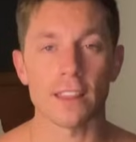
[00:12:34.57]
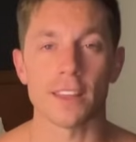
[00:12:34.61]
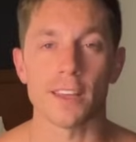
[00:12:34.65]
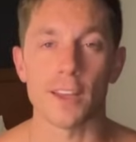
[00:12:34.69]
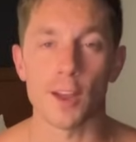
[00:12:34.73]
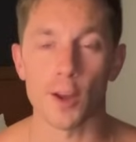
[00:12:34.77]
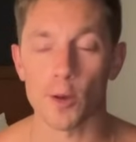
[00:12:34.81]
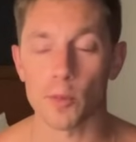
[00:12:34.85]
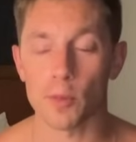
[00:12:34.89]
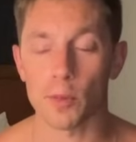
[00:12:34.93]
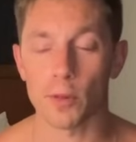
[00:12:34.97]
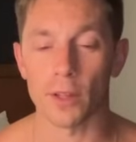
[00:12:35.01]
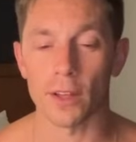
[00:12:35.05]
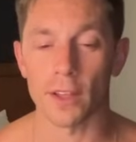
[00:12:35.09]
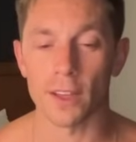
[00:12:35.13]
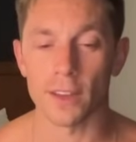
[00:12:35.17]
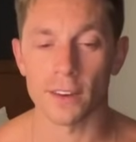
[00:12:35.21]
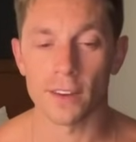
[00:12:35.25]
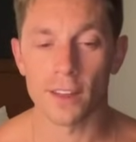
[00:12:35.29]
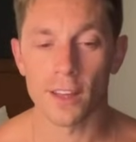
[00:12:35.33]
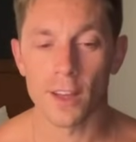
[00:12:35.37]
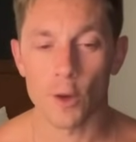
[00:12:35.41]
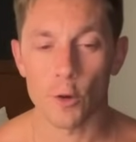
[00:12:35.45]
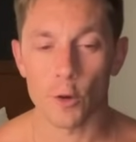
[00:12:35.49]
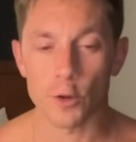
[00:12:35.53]
the airplane,
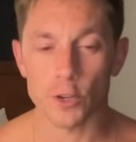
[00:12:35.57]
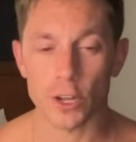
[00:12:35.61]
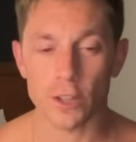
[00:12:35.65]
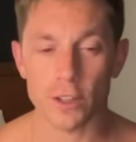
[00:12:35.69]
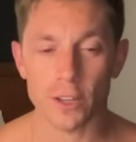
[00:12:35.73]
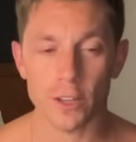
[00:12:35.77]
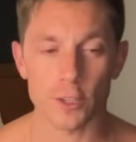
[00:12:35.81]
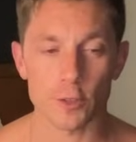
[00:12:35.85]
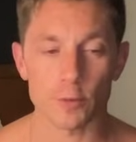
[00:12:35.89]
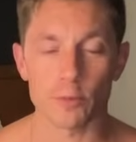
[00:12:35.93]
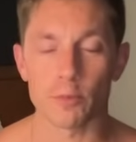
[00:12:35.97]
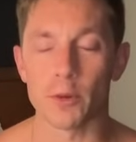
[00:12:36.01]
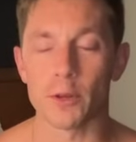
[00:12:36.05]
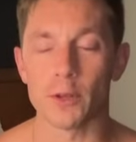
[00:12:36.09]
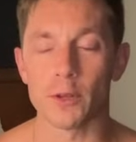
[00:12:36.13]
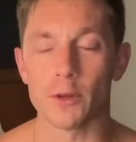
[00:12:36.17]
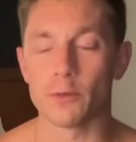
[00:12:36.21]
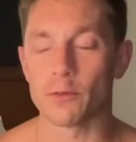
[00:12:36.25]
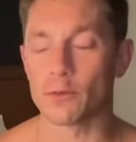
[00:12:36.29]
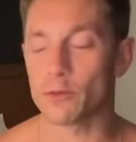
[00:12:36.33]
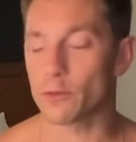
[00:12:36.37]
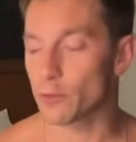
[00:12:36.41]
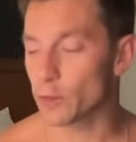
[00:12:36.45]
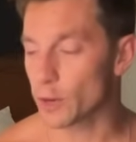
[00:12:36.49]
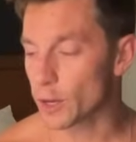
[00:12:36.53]
which I think is be
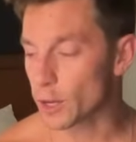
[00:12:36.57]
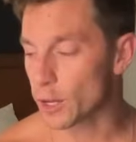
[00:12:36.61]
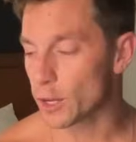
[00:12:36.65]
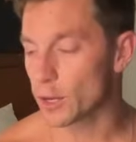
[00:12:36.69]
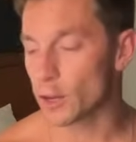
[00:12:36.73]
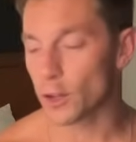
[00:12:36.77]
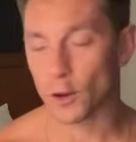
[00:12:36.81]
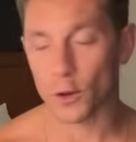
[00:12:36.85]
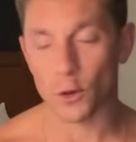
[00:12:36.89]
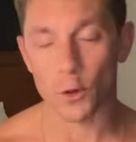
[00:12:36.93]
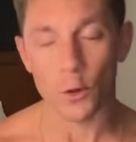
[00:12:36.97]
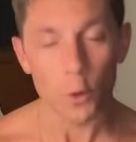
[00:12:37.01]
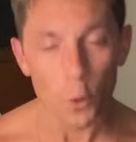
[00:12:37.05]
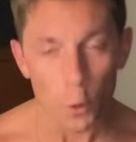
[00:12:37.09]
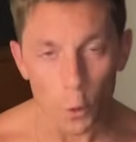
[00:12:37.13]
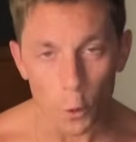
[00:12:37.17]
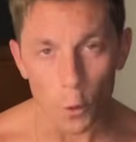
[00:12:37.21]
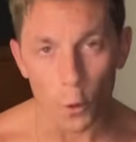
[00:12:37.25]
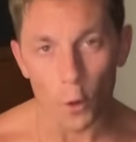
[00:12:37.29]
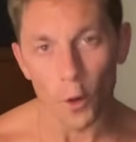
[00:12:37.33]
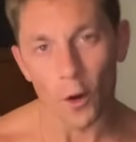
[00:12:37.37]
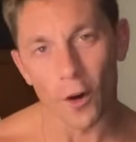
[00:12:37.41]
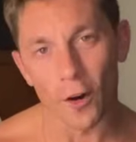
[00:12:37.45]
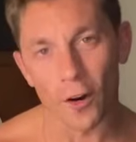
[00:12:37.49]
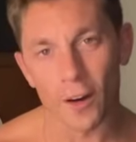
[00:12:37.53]
freaking
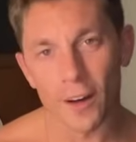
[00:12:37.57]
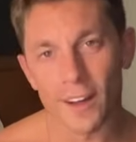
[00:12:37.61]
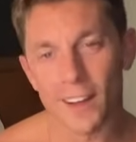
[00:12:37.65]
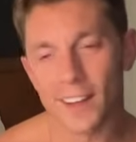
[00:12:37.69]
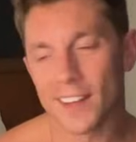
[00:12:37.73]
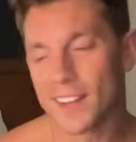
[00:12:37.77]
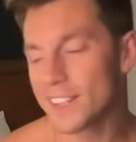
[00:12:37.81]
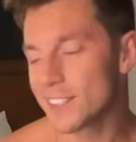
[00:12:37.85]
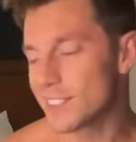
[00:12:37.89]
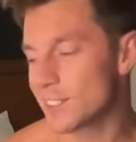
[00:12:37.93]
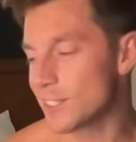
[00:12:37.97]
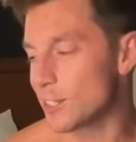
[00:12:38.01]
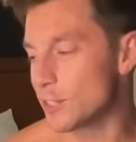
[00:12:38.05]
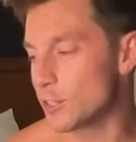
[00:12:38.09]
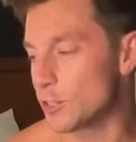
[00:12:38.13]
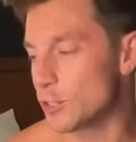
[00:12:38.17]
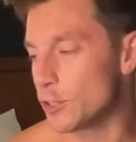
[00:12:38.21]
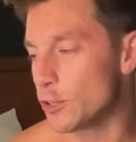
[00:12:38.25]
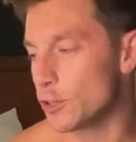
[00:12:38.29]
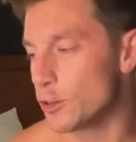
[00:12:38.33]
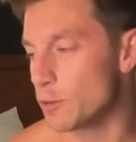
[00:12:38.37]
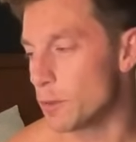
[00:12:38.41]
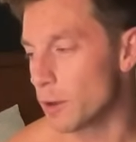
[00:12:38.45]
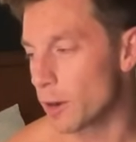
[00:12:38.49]
cool to do.